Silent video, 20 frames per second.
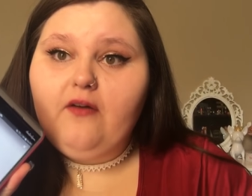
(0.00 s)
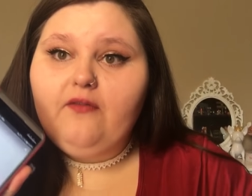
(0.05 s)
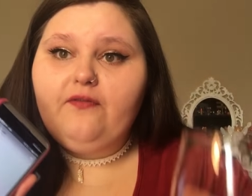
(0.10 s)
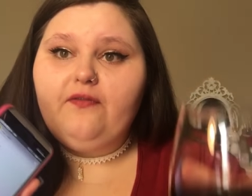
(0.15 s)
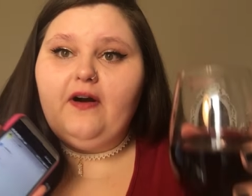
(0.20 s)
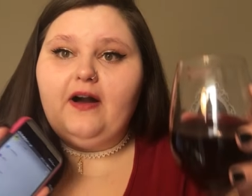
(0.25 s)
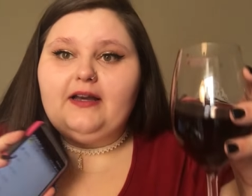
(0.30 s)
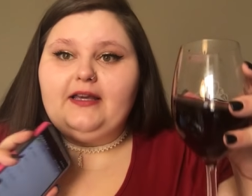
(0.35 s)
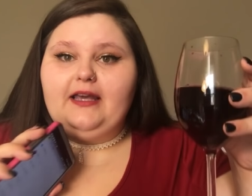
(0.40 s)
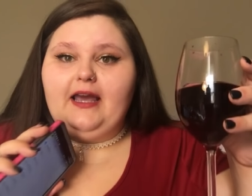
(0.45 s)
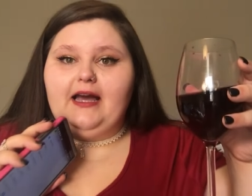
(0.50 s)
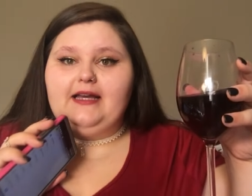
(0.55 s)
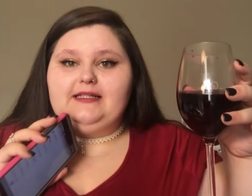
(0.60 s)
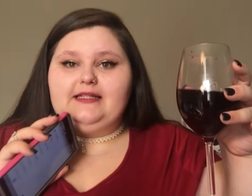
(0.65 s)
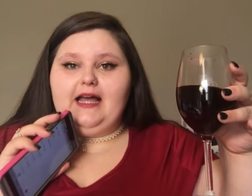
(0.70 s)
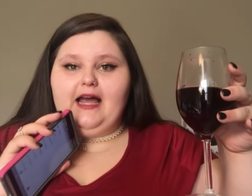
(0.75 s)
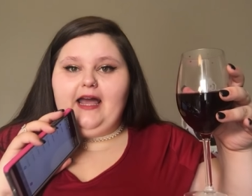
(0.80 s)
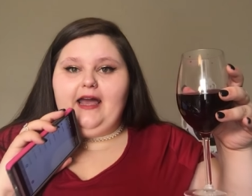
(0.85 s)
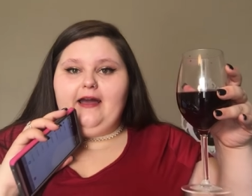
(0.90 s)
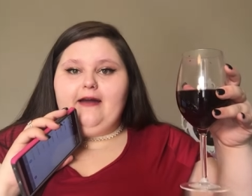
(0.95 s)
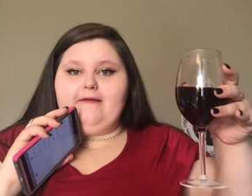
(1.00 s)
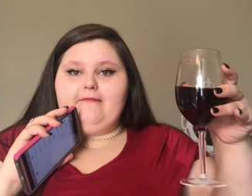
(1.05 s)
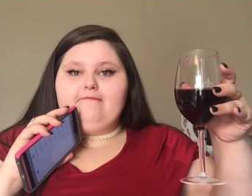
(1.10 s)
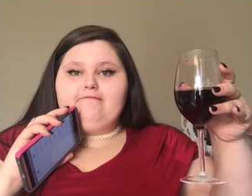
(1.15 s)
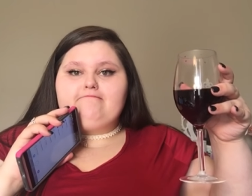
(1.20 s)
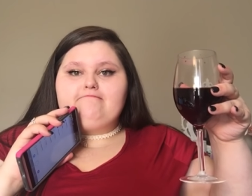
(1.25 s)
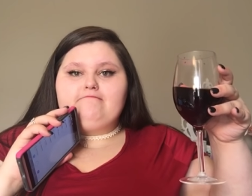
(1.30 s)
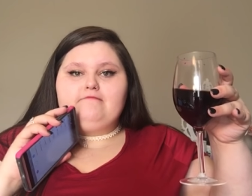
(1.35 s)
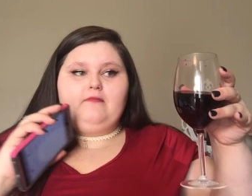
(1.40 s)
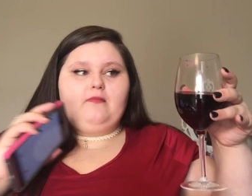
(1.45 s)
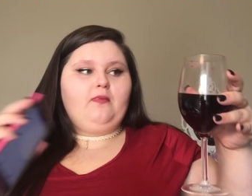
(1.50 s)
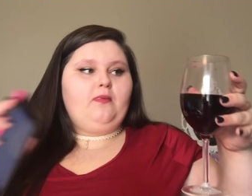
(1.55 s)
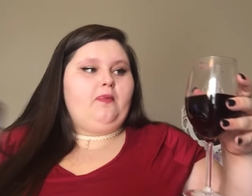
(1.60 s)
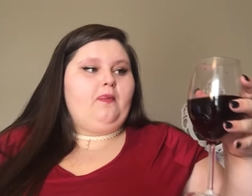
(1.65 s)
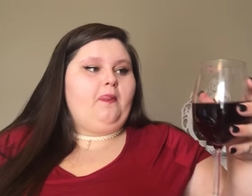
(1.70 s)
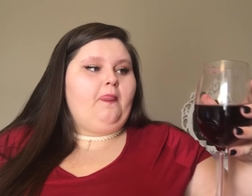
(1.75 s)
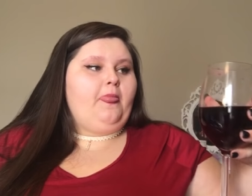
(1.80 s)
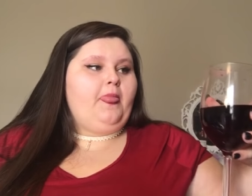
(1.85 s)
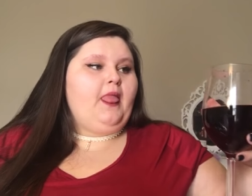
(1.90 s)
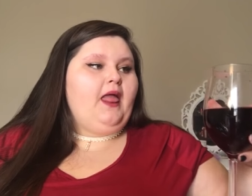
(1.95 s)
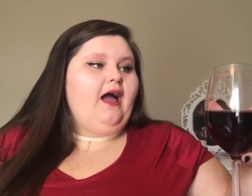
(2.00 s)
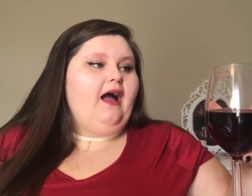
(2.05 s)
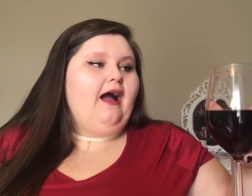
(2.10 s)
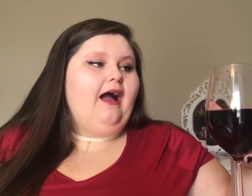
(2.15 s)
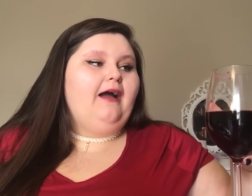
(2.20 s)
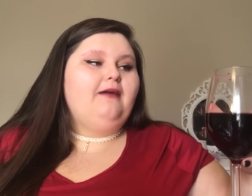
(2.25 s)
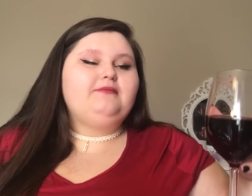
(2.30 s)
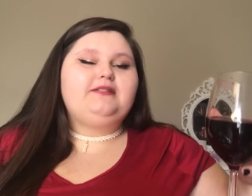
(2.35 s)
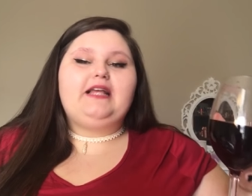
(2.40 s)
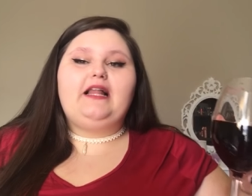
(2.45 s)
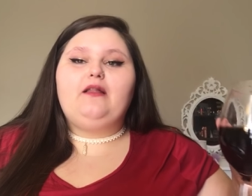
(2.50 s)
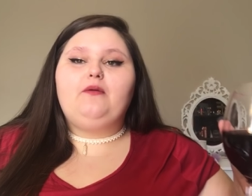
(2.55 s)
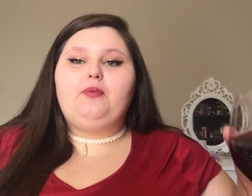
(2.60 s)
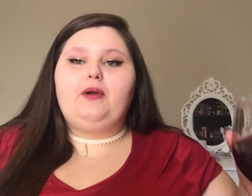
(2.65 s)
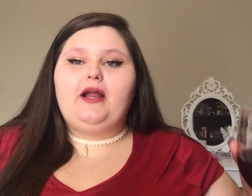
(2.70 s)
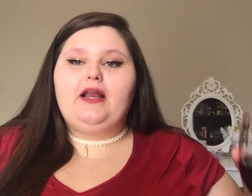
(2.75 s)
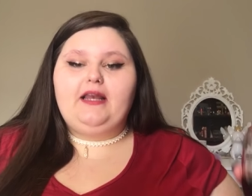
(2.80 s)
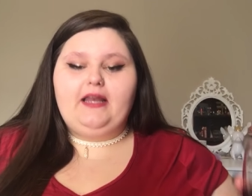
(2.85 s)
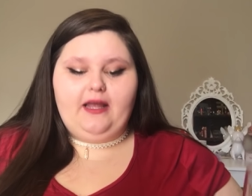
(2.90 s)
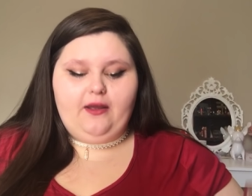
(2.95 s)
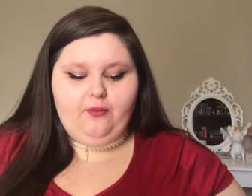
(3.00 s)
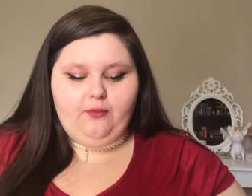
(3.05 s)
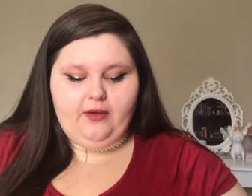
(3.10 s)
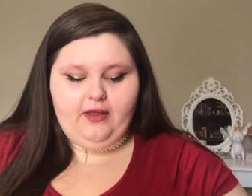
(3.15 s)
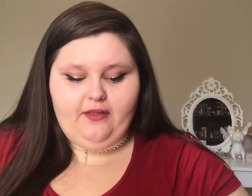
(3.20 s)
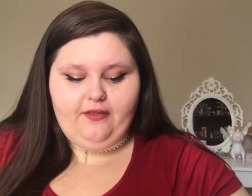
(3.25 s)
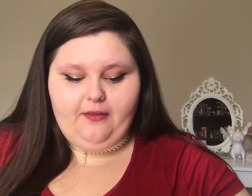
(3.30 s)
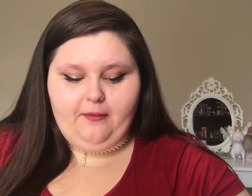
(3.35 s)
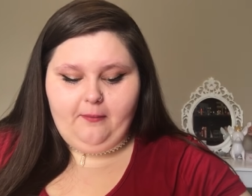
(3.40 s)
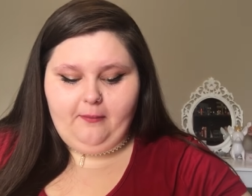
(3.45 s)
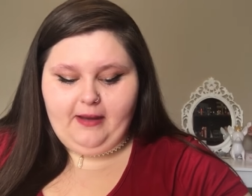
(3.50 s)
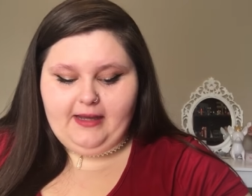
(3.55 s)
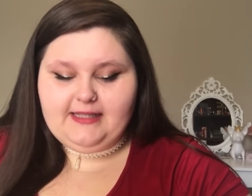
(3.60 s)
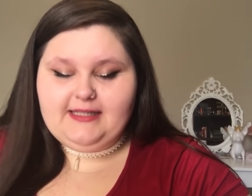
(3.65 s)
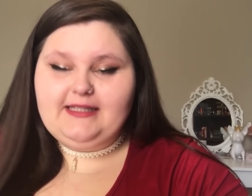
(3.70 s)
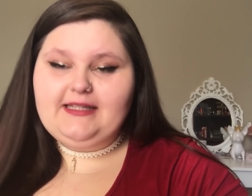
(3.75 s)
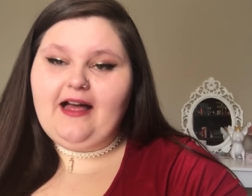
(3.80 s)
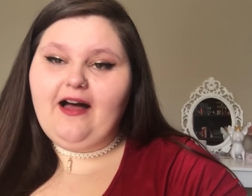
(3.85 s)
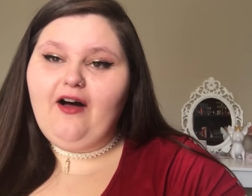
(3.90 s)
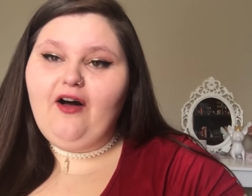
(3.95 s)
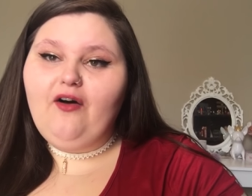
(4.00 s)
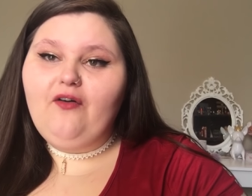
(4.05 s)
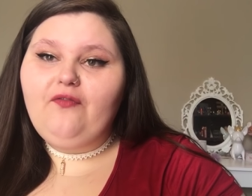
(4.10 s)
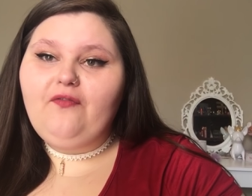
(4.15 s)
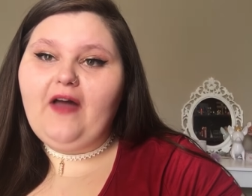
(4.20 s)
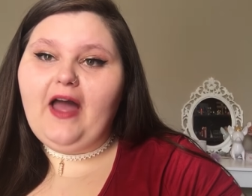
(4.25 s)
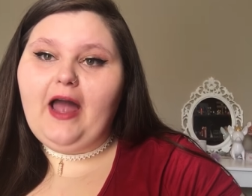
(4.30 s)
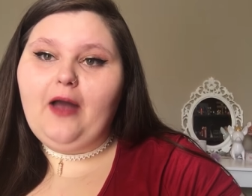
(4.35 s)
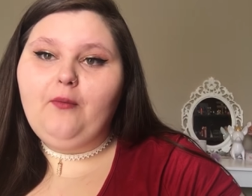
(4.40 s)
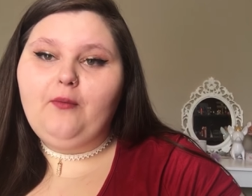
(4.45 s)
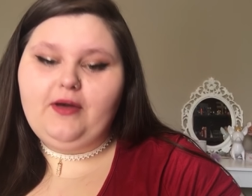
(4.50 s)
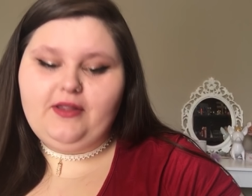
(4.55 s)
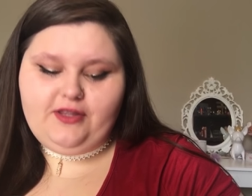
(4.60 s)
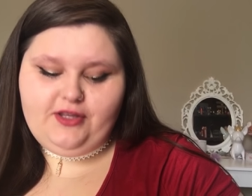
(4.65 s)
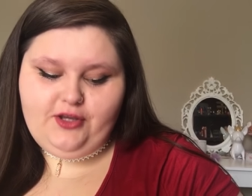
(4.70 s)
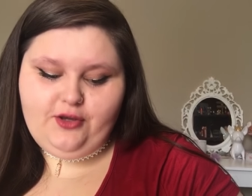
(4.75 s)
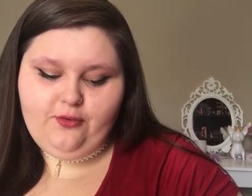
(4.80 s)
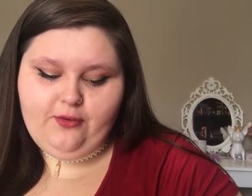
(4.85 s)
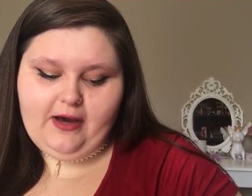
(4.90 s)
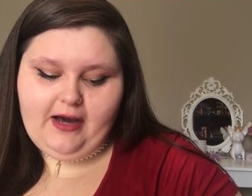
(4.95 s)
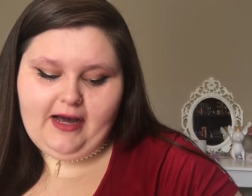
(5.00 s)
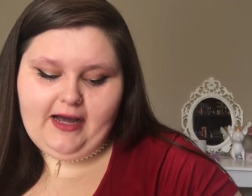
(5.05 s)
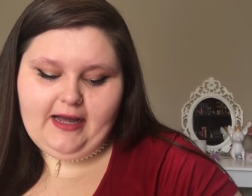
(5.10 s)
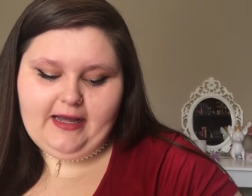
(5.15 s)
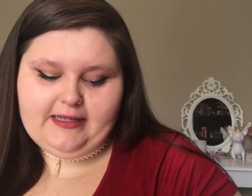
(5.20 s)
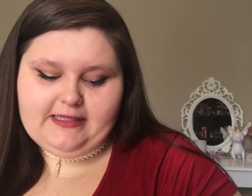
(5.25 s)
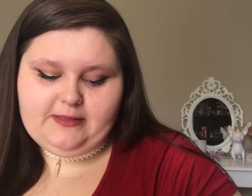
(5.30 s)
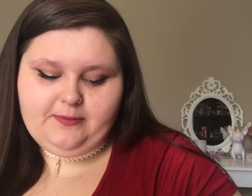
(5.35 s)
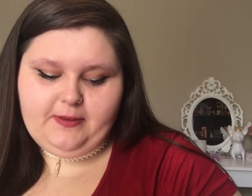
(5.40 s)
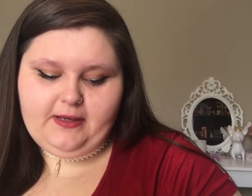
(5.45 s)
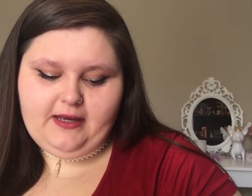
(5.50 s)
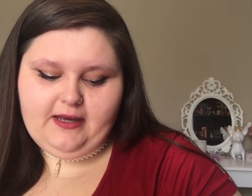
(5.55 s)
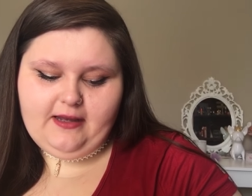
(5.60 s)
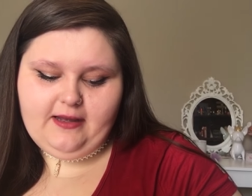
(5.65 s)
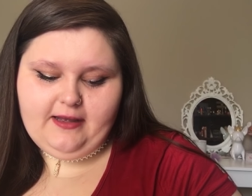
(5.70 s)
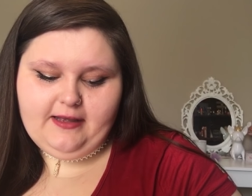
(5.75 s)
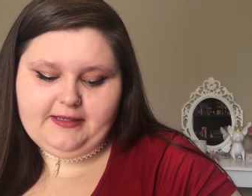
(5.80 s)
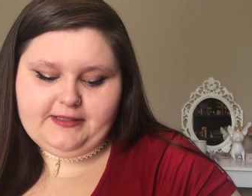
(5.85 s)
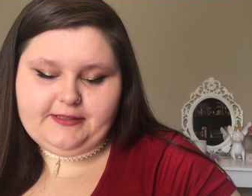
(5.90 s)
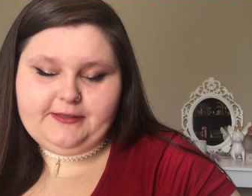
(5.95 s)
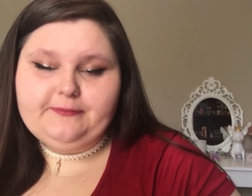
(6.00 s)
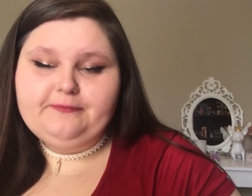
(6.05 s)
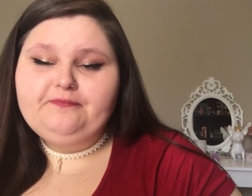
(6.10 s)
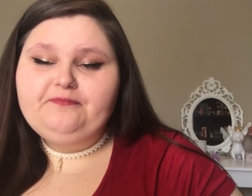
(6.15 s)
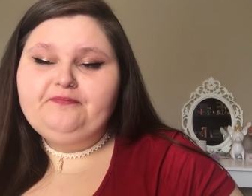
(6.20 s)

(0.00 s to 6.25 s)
Fuck yes, I am. I'm celebrating it with myself and with you guys because